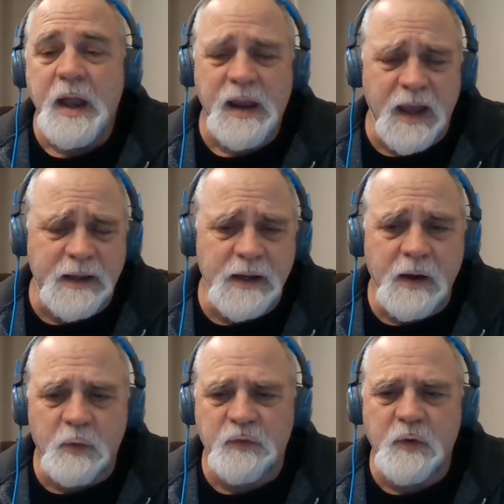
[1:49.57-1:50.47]
Like in
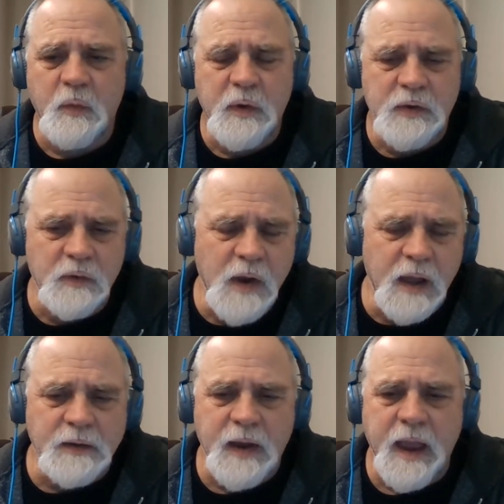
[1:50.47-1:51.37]
Arizona, we do
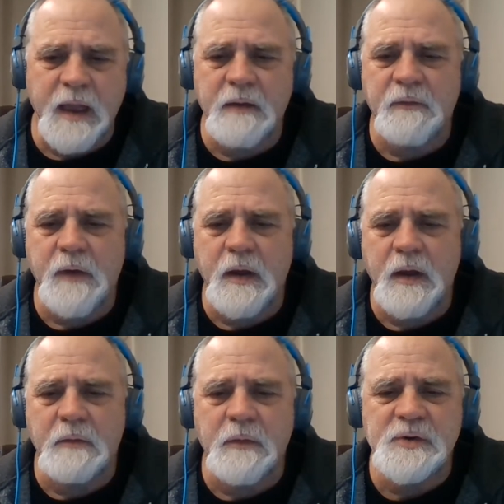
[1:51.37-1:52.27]
not have
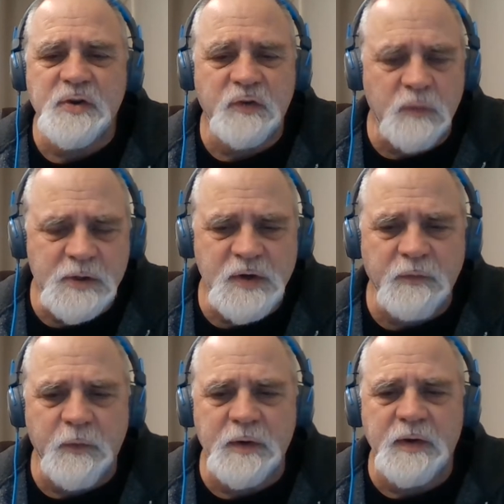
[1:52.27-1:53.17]
registration
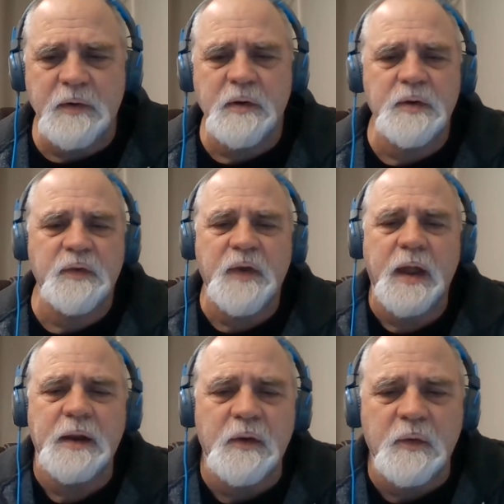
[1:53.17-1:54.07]
for interior
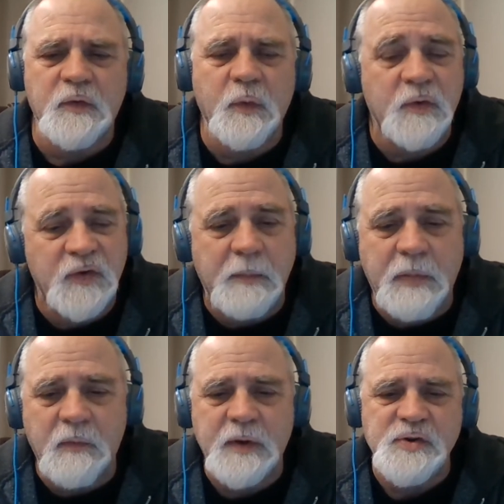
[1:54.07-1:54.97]
designers or a
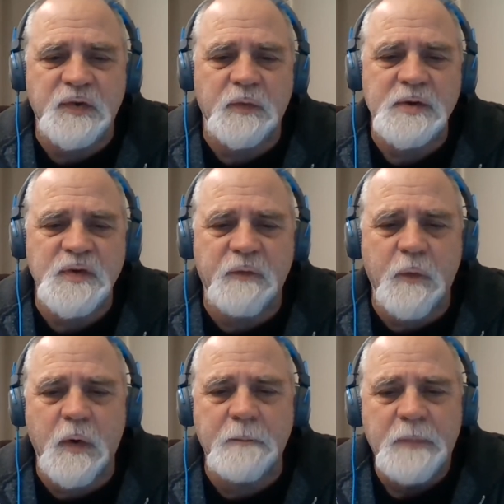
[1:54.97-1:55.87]
separate registration
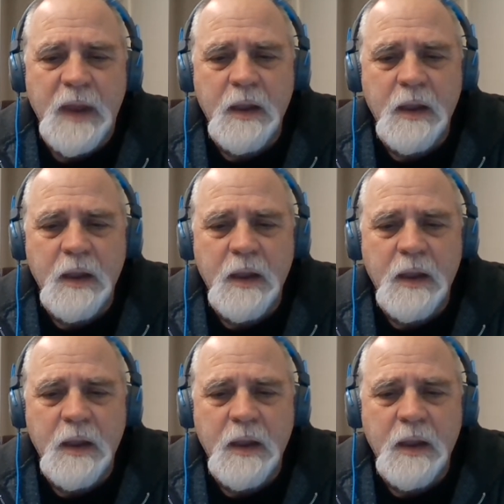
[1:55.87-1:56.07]
for them.